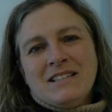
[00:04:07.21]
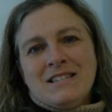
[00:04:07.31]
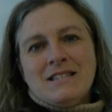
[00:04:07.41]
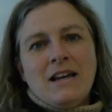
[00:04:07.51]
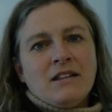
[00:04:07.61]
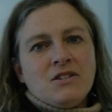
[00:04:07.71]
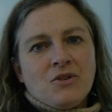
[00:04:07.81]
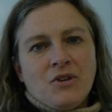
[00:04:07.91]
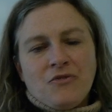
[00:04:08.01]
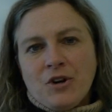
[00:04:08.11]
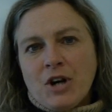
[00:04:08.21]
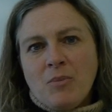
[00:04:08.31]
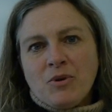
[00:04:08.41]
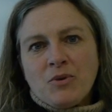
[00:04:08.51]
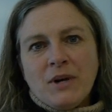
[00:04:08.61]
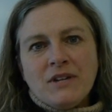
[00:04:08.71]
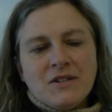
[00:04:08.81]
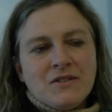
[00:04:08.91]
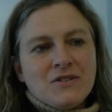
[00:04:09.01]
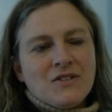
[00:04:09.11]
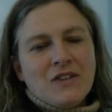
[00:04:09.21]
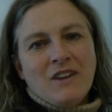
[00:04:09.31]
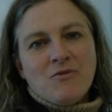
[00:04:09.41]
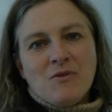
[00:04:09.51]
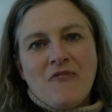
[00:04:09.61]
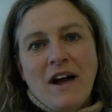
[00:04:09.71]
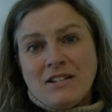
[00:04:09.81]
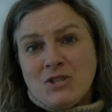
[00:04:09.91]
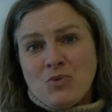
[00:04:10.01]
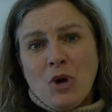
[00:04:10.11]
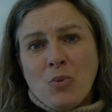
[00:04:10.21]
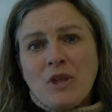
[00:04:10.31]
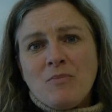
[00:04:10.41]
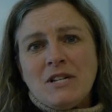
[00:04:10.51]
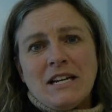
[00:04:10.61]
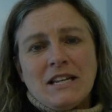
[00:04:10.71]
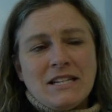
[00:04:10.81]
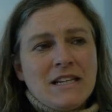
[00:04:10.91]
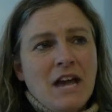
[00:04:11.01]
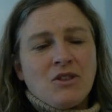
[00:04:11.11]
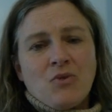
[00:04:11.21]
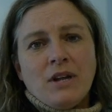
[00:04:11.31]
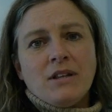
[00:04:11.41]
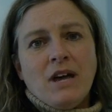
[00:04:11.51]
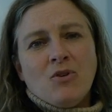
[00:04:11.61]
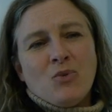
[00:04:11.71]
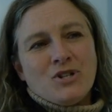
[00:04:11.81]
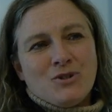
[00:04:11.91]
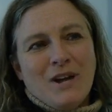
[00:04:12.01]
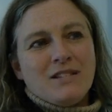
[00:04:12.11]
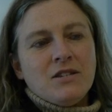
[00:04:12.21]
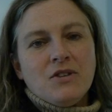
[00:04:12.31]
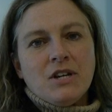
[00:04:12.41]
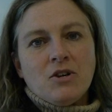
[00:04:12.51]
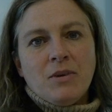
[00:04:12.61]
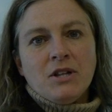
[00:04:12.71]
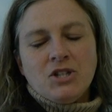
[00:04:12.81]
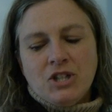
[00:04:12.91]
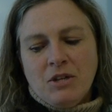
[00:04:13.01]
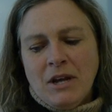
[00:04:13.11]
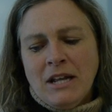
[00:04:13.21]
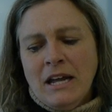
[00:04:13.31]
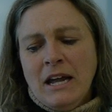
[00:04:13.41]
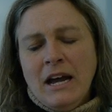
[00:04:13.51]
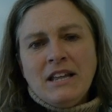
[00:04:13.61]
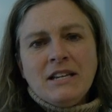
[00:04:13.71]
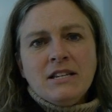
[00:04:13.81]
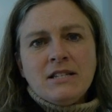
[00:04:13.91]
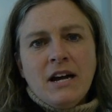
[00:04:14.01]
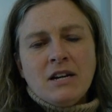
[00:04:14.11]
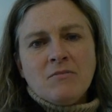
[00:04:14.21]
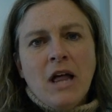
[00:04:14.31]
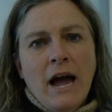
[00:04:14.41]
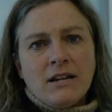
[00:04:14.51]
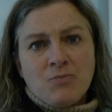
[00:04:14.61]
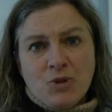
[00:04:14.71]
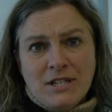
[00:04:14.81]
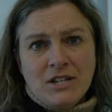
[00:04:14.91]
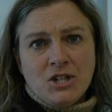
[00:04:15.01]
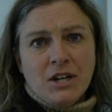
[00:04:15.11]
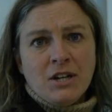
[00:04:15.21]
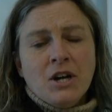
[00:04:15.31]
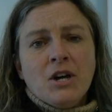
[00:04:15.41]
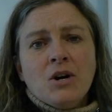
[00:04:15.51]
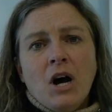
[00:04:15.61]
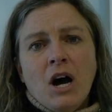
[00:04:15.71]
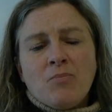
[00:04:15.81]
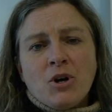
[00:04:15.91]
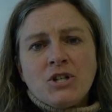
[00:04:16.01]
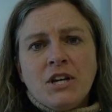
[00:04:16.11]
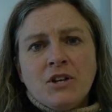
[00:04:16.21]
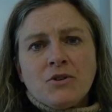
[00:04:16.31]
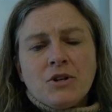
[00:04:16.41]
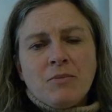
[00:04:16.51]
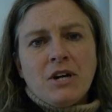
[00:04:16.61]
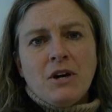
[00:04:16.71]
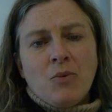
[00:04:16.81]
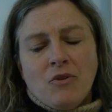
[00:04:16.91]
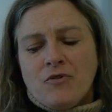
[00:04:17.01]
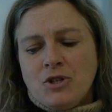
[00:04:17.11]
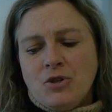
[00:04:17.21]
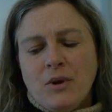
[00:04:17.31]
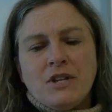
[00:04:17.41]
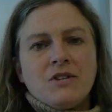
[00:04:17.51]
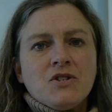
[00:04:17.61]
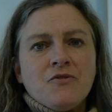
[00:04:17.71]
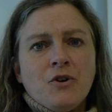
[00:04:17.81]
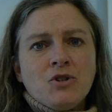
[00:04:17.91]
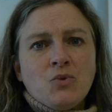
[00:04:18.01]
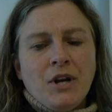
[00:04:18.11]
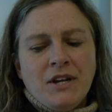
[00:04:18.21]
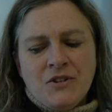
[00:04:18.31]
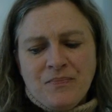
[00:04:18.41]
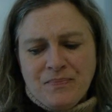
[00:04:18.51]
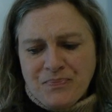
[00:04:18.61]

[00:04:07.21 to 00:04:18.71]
this is not so good for a couple of reasons. Aside from the fact it's arithmetic at the 10th grade level, which I still think could be legitimate, I think this item lacks precision, particularly because, well, for 2 reasons. The first one is